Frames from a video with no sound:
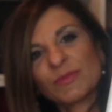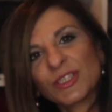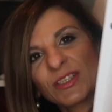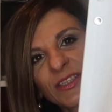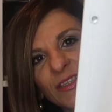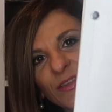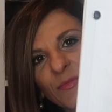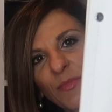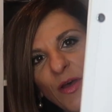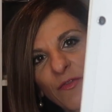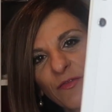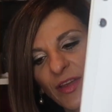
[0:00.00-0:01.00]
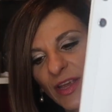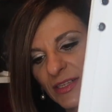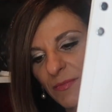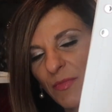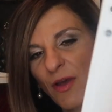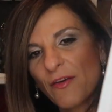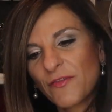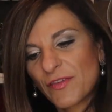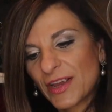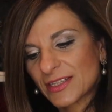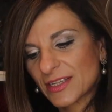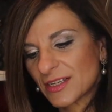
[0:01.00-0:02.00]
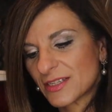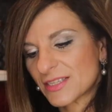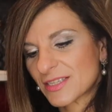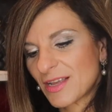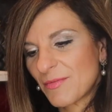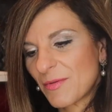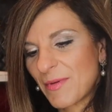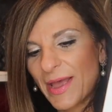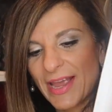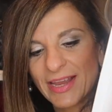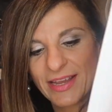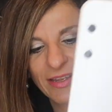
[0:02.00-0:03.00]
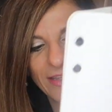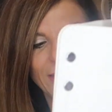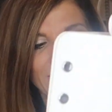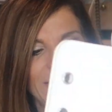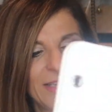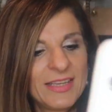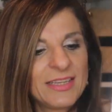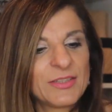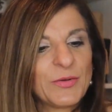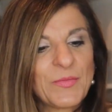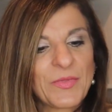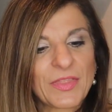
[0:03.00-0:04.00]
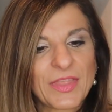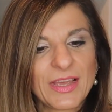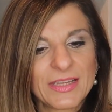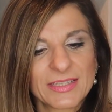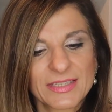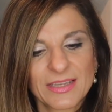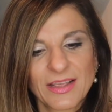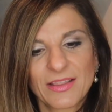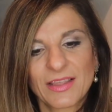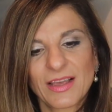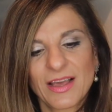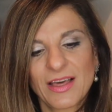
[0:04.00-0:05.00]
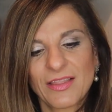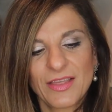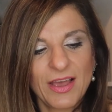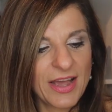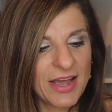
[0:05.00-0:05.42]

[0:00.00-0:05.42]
just the perfect summer bag. So that's the other